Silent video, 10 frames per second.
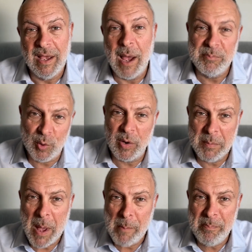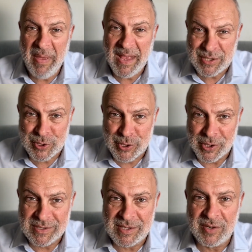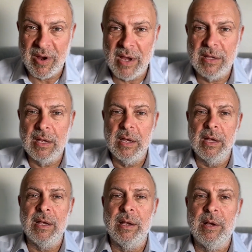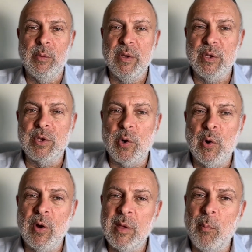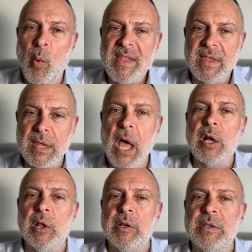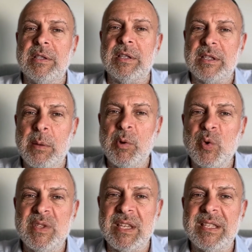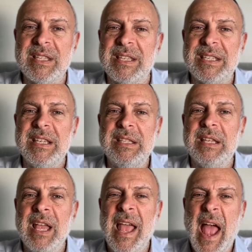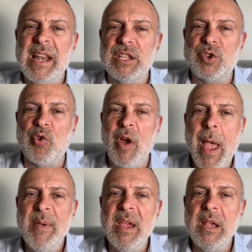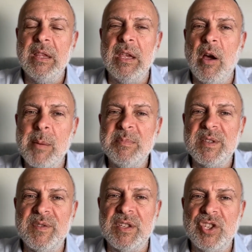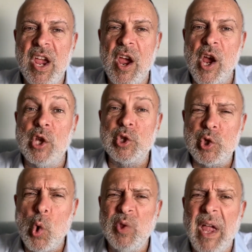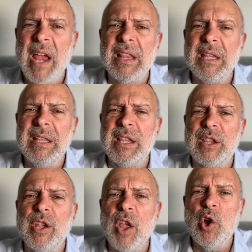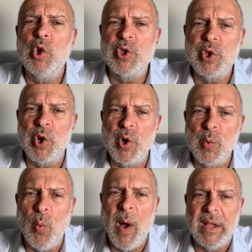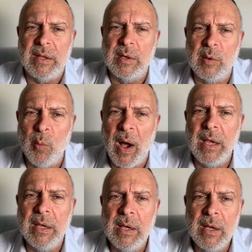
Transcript: I'm talking about passengers, right? We used to call them white knucklers, someone who sits in the seat and is grabbing the arms of the chair so tightly that their knuckles turn white. Why?